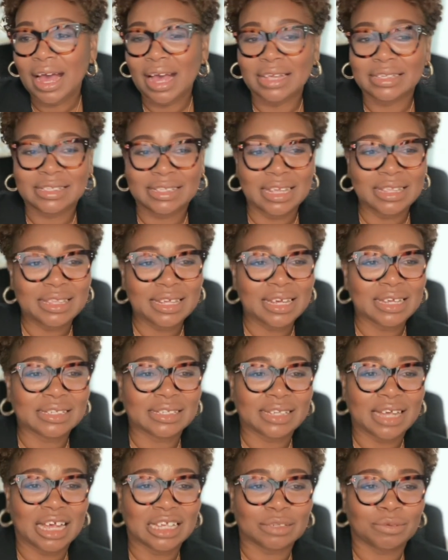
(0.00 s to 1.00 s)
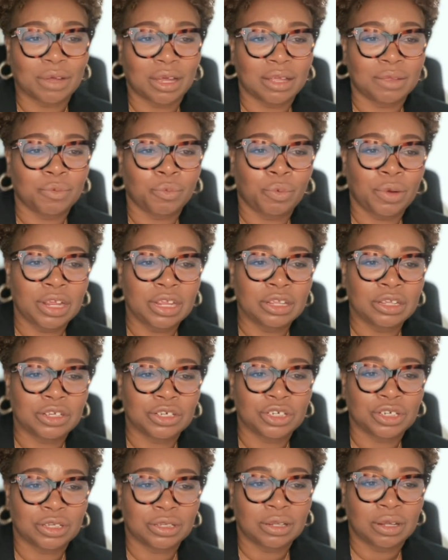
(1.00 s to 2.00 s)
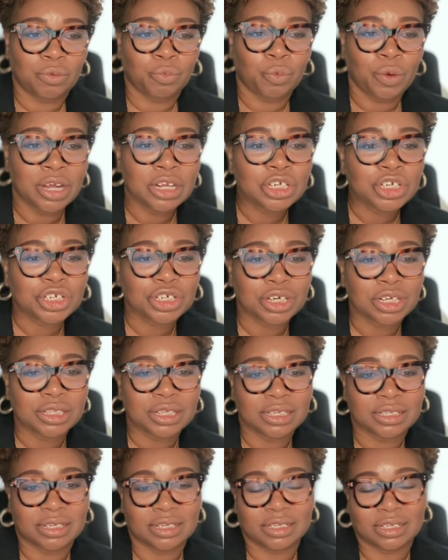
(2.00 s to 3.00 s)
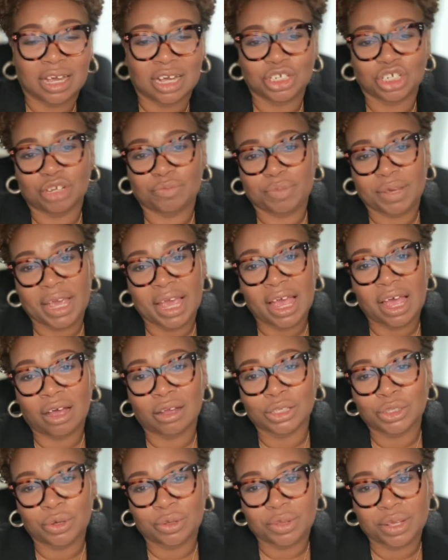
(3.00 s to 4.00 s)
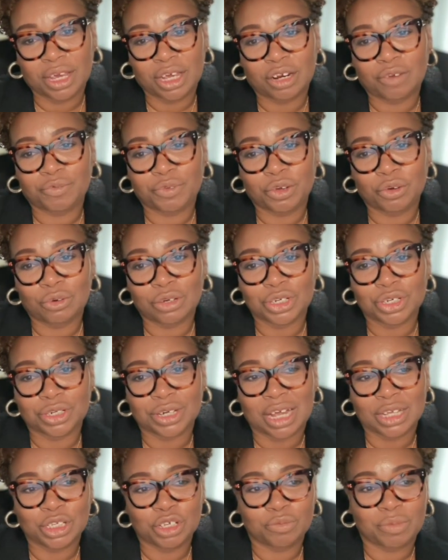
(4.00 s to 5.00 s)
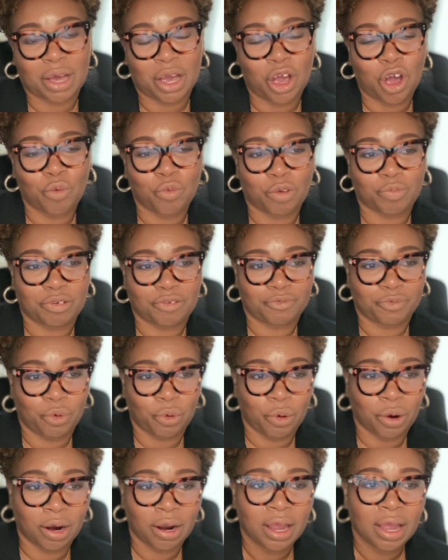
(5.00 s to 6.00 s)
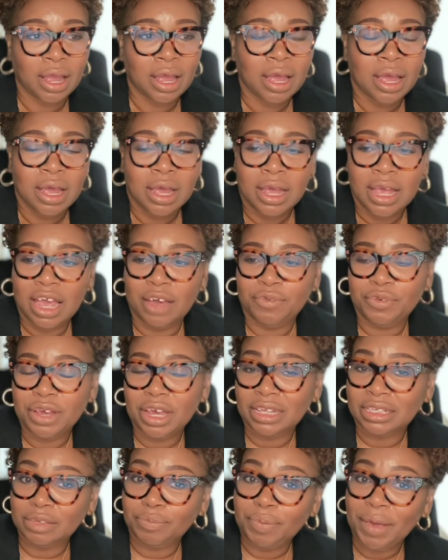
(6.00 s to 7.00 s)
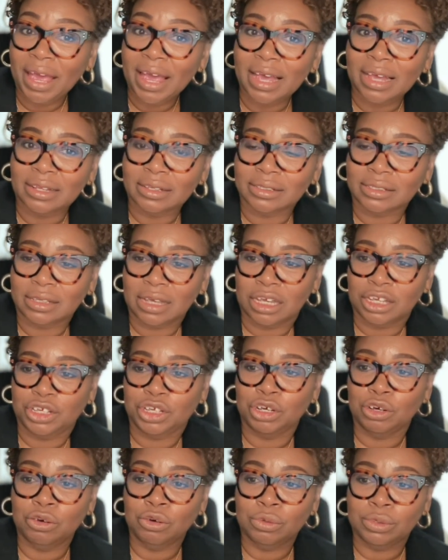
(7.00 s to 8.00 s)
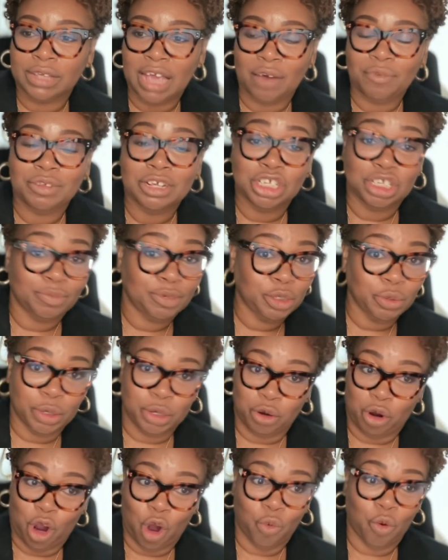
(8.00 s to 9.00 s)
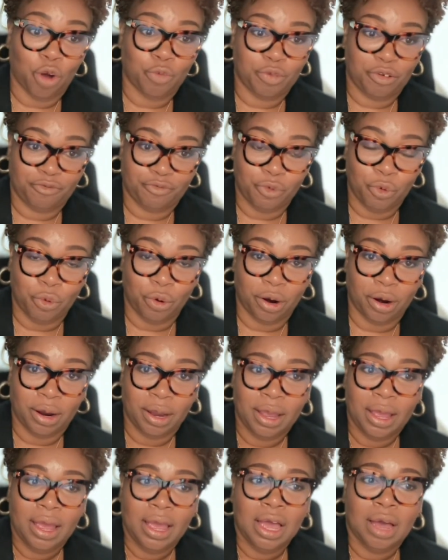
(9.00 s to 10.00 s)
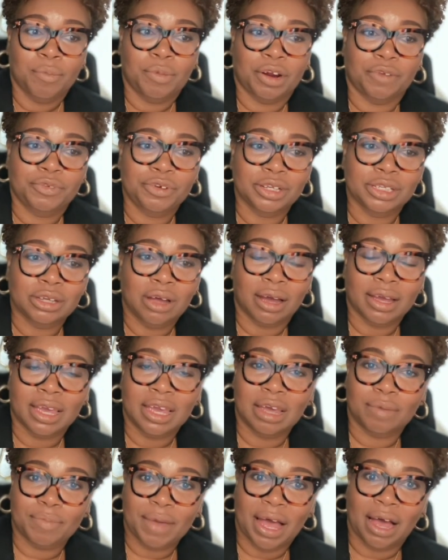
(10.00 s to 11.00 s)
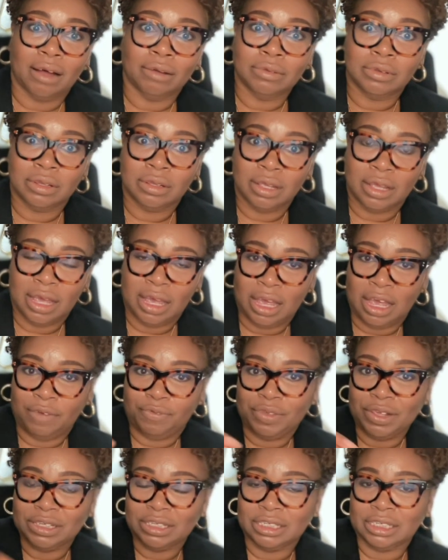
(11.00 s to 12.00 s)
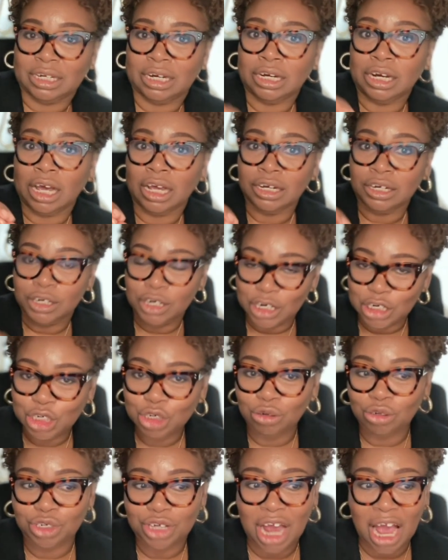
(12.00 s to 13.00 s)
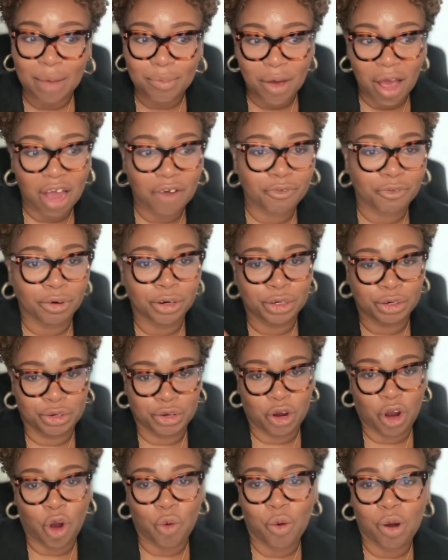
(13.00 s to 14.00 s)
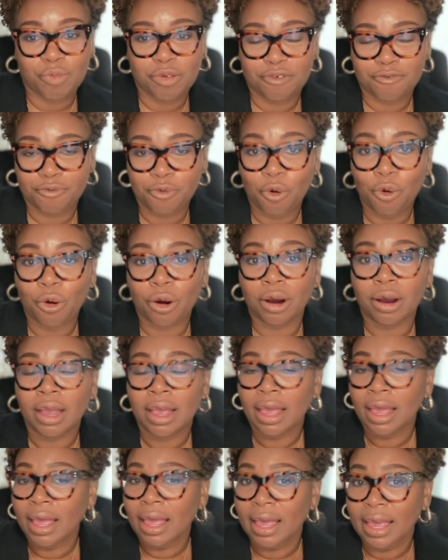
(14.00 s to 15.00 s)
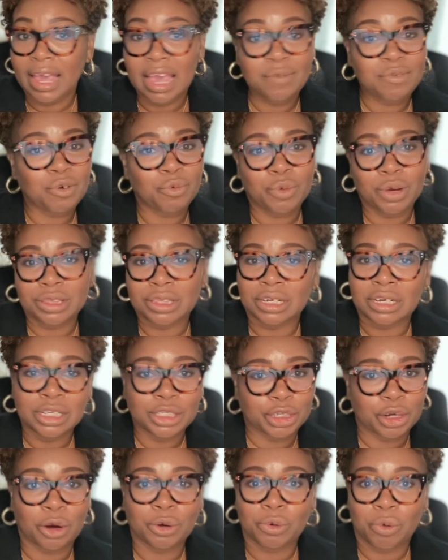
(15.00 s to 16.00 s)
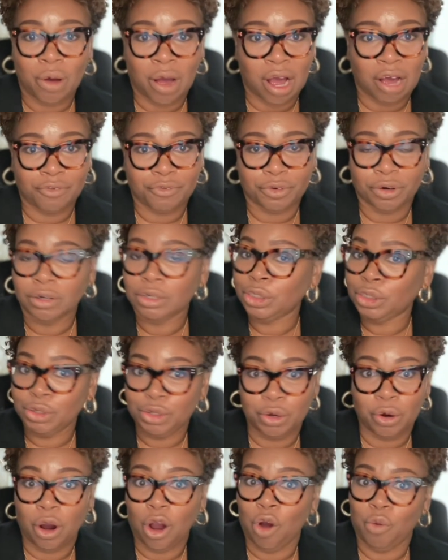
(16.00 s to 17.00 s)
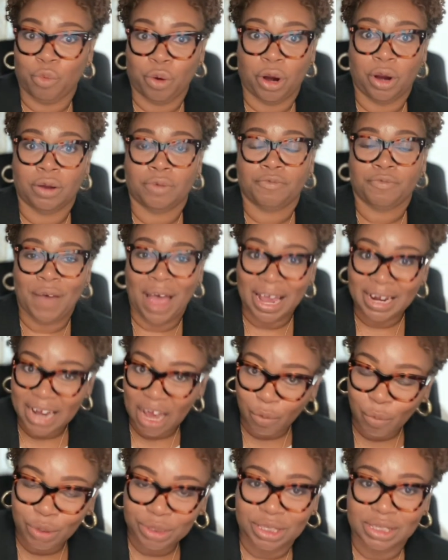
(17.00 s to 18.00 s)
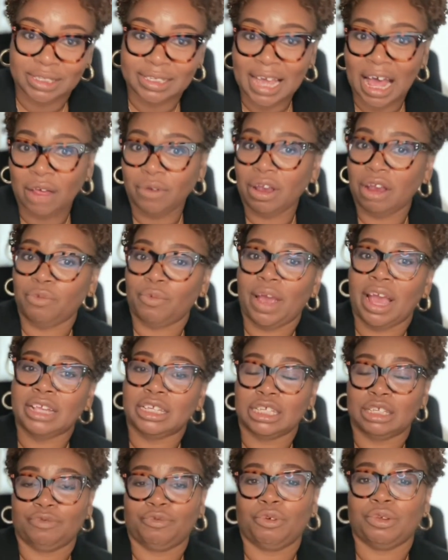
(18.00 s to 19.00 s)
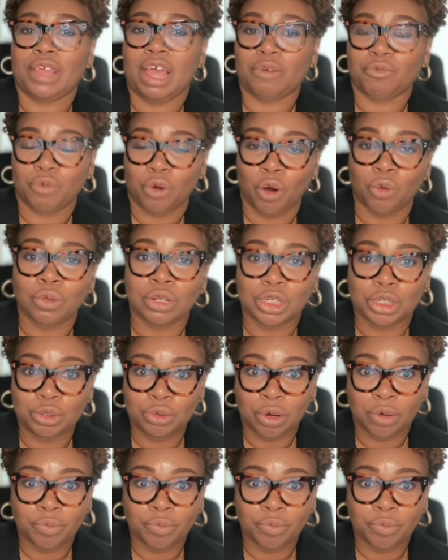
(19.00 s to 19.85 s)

Cynthia says, when should this discussion be held? During the interview, or should I do my homework before? It depends. And you definitely should be doing your homework before. But if you're talking about if this is an initial job offer, do your homework before. Even with an internal offer, do your homework. Find out what the salary range is for that role that